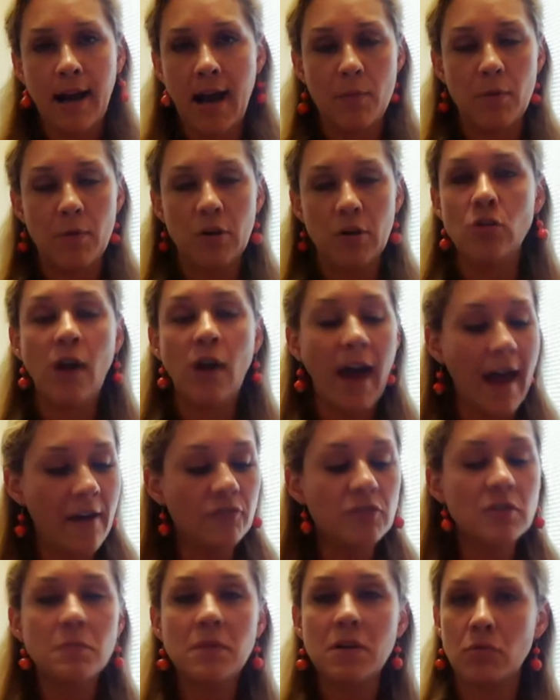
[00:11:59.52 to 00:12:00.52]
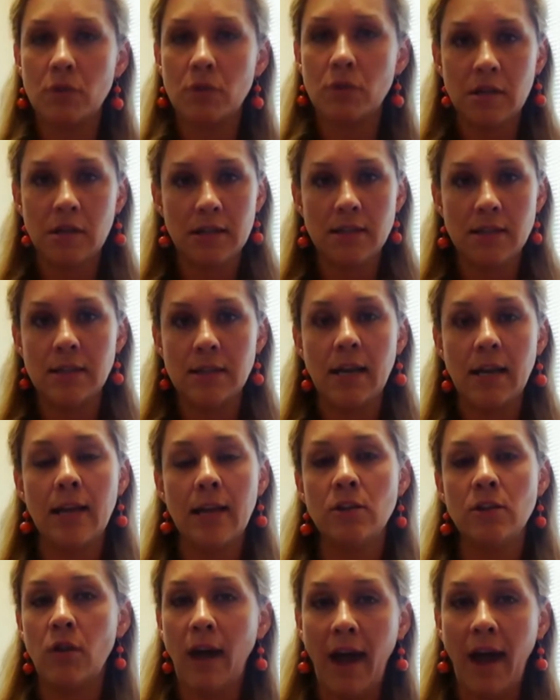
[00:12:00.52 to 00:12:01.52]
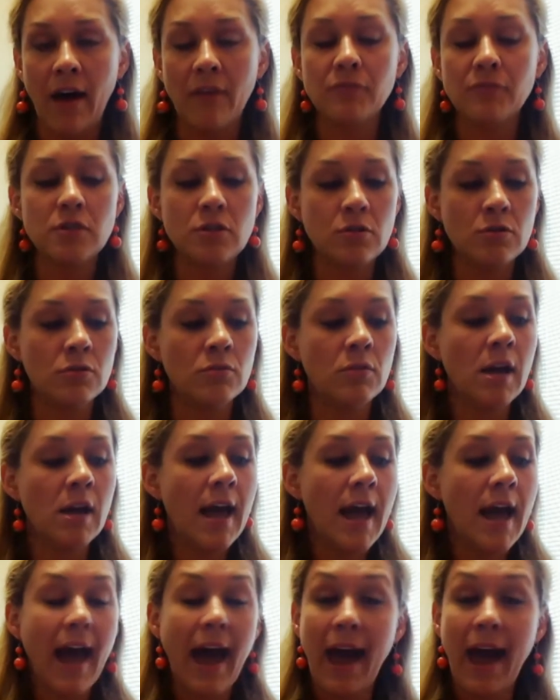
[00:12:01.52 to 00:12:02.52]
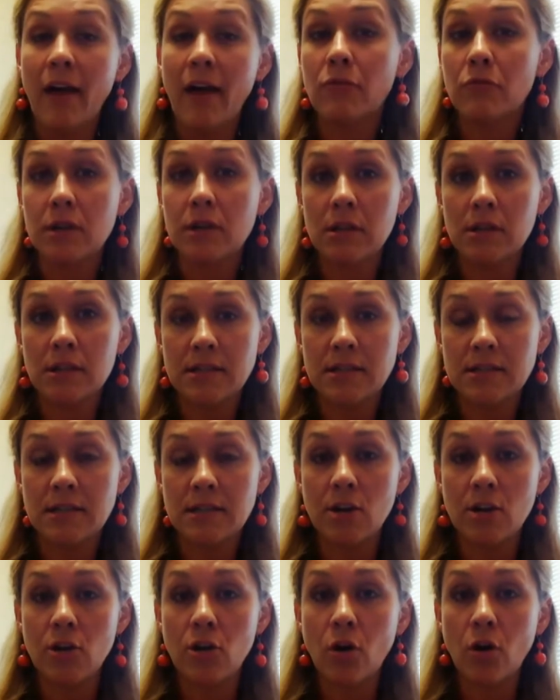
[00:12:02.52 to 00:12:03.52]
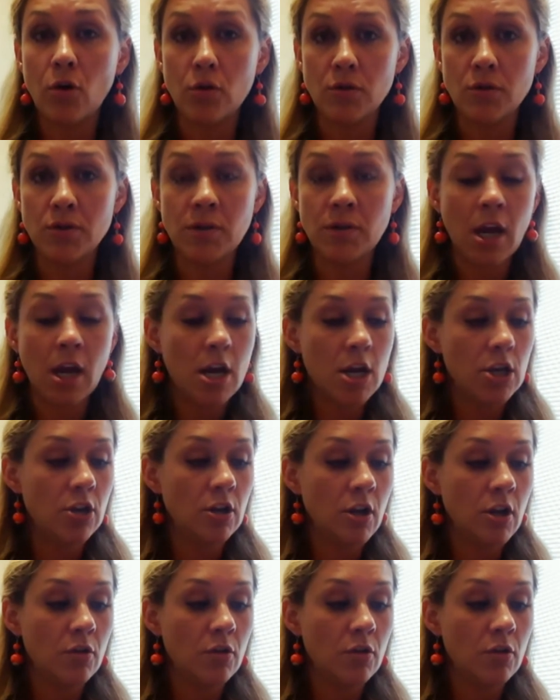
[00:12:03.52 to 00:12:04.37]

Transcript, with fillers: to happen. You have to be realistic, and you have to have realistic goals. You